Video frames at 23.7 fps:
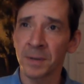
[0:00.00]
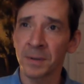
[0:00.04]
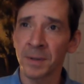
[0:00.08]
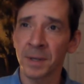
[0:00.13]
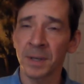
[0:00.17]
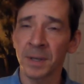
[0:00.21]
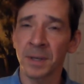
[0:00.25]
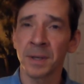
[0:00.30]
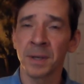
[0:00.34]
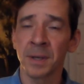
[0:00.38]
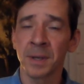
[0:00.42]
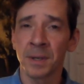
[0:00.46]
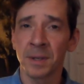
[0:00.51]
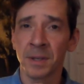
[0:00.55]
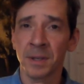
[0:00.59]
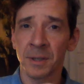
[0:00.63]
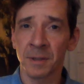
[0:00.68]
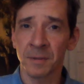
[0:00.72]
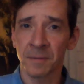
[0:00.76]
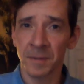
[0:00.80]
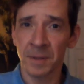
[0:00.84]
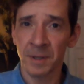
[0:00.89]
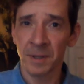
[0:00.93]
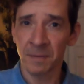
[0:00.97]
Like
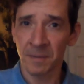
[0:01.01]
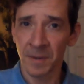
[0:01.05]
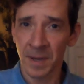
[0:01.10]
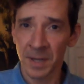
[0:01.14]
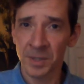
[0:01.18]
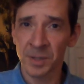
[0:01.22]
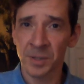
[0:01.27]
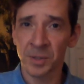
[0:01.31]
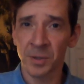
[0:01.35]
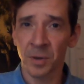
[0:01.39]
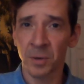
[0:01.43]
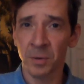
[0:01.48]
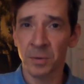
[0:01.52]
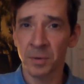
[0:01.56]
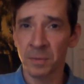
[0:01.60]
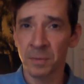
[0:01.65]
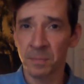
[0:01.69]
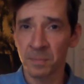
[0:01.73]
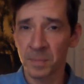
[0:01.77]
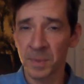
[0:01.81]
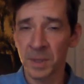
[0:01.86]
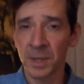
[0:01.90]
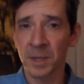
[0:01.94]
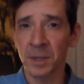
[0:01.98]
if A is taller than
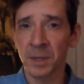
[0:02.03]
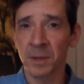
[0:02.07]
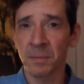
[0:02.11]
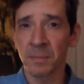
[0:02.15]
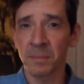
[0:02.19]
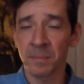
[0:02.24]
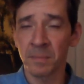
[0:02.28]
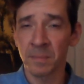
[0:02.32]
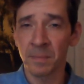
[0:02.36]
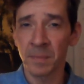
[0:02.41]
B and